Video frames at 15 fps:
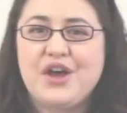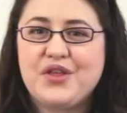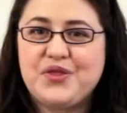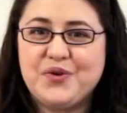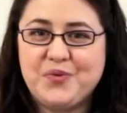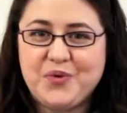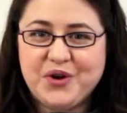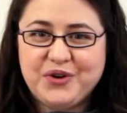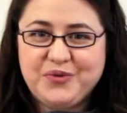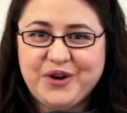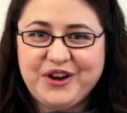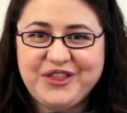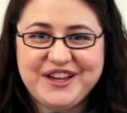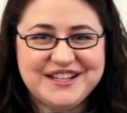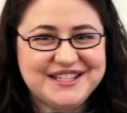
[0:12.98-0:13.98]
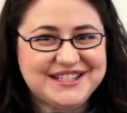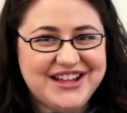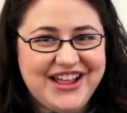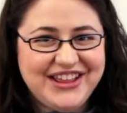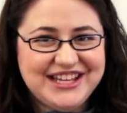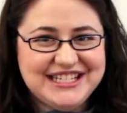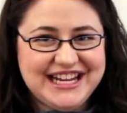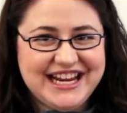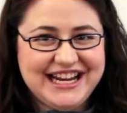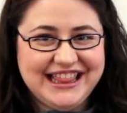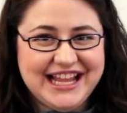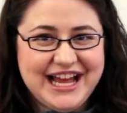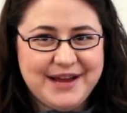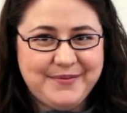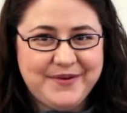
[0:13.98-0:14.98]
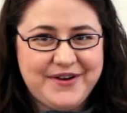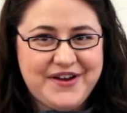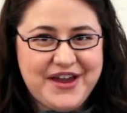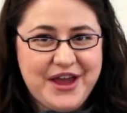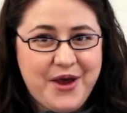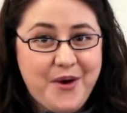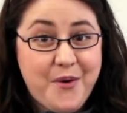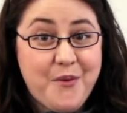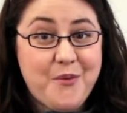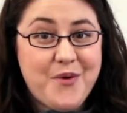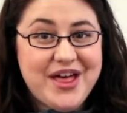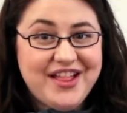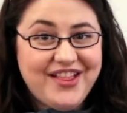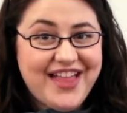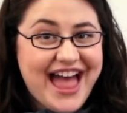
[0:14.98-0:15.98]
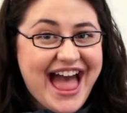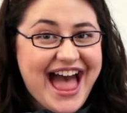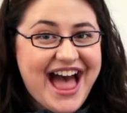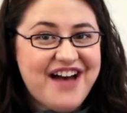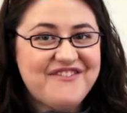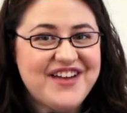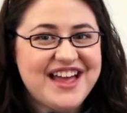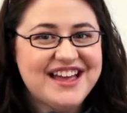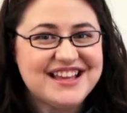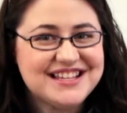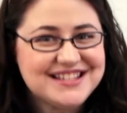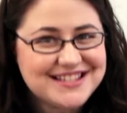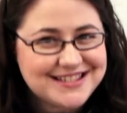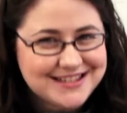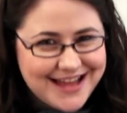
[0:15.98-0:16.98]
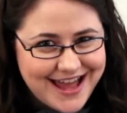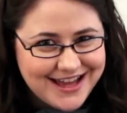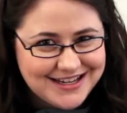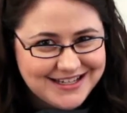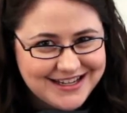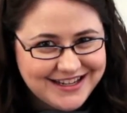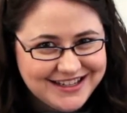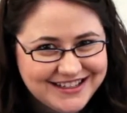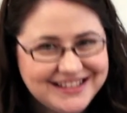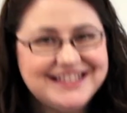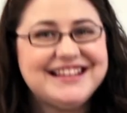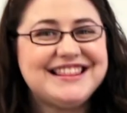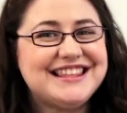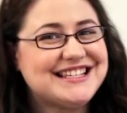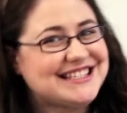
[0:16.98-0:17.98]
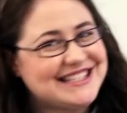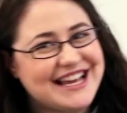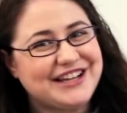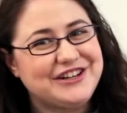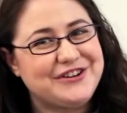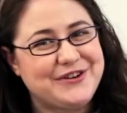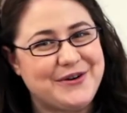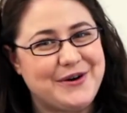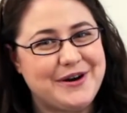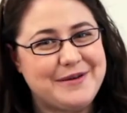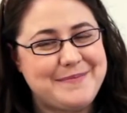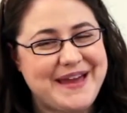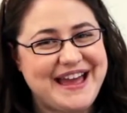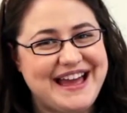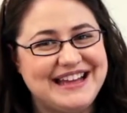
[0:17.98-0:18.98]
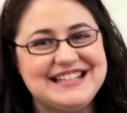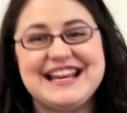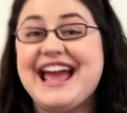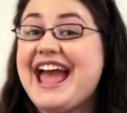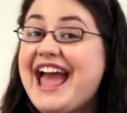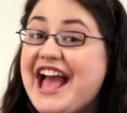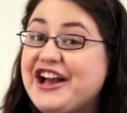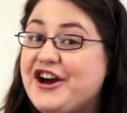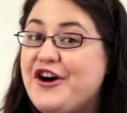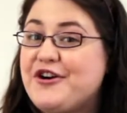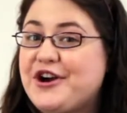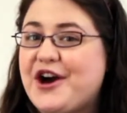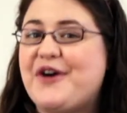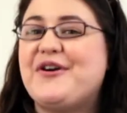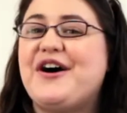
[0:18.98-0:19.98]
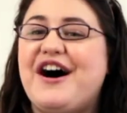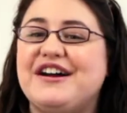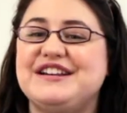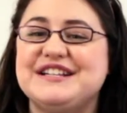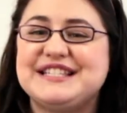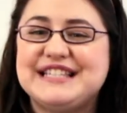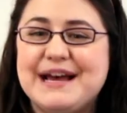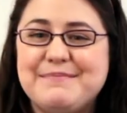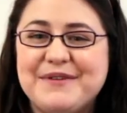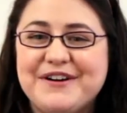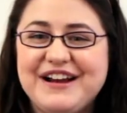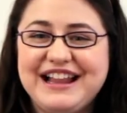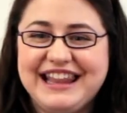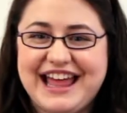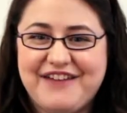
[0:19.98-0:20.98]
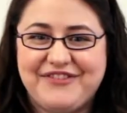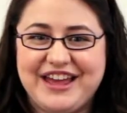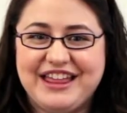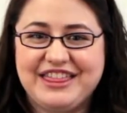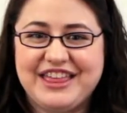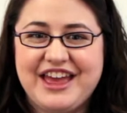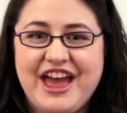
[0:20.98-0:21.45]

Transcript: The Woodworth Consolidated Library will have Santa, the Signal Corps Band, and Coco on December 11th